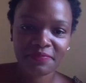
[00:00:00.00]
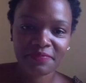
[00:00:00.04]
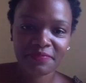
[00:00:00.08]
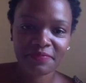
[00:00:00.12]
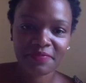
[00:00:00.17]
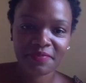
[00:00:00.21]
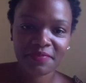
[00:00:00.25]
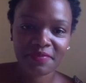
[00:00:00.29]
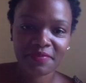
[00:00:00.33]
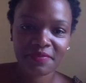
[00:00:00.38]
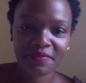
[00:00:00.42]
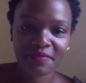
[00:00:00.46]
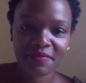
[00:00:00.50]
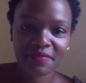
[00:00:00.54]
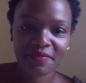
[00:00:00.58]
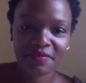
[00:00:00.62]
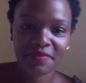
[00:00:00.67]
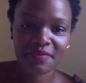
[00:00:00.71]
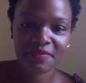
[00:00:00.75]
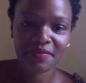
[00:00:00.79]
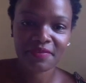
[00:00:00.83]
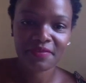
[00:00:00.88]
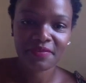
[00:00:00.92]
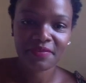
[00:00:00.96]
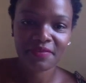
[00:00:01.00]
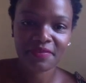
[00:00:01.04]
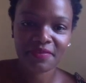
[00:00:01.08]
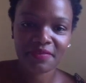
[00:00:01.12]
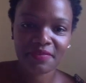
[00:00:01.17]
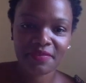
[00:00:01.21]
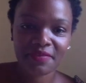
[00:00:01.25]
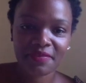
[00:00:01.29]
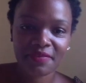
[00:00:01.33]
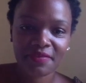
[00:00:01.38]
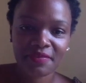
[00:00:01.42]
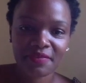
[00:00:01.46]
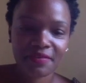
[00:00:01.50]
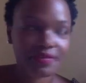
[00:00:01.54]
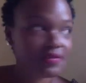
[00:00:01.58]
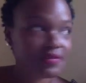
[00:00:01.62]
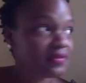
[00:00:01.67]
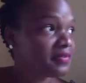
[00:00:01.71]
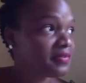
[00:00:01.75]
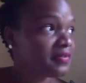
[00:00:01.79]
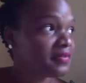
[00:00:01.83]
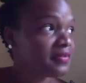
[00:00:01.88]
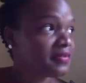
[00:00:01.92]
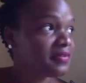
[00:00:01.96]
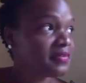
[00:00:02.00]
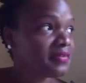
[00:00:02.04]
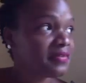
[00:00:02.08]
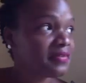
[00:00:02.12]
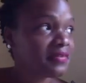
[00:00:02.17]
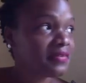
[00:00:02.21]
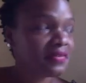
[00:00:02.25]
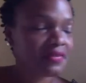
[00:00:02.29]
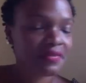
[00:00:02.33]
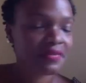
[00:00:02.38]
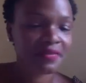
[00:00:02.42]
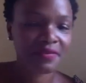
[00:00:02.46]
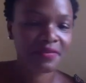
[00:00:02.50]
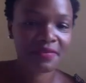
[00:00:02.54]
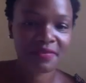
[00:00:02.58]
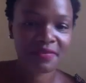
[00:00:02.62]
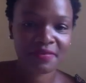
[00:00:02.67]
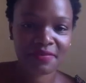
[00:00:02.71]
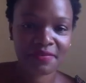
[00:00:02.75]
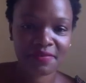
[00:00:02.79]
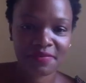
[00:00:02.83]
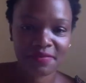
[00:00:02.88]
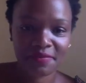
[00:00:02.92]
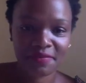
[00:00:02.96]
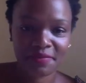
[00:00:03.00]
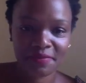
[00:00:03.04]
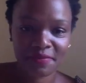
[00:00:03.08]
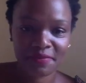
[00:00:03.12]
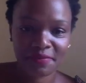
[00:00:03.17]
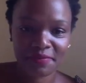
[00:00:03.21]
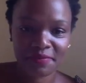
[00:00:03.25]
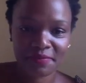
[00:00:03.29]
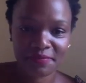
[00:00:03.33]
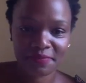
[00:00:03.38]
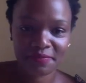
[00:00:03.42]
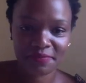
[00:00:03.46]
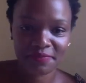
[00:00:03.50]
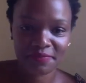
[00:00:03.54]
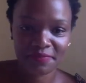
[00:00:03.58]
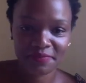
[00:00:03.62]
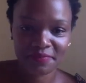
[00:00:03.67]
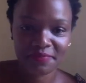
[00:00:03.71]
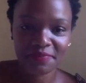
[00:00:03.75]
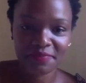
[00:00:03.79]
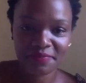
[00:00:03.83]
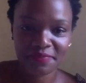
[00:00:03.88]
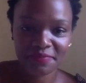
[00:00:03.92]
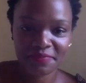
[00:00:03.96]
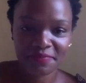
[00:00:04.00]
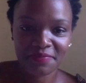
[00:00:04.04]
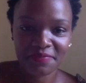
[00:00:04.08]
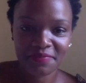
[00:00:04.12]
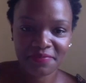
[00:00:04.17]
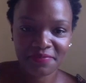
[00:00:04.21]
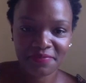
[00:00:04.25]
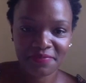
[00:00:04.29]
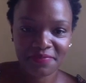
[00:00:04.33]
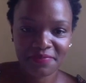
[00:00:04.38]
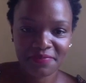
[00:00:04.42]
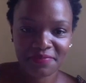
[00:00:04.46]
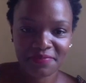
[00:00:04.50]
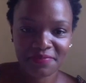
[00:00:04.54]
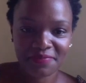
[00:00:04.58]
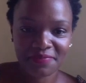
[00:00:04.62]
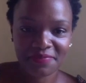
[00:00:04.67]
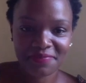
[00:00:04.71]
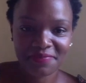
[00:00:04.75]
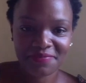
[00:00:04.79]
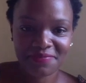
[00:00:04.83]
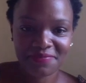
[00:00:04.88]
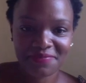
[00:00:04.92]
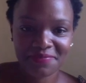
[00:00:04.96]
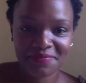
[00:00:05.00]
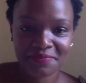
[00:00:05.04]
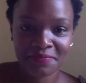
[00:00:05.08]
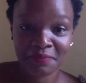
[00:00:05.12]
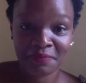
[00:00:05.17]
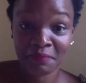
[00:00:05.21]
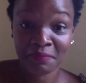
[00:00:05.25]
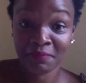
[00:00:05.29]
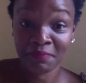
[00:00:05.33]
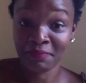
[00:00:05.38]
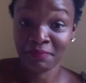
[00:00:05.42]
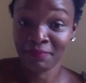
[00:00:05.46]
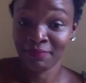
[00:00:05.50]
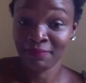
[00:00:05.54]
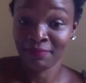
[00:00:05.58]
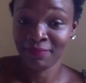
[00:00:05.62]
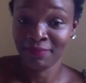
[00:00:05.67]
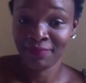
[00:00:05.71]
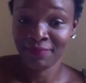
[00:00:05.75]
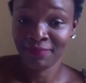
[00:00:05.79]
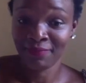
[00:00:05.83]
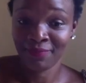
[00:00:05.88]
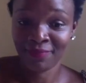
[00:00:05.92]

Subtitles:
[no speech]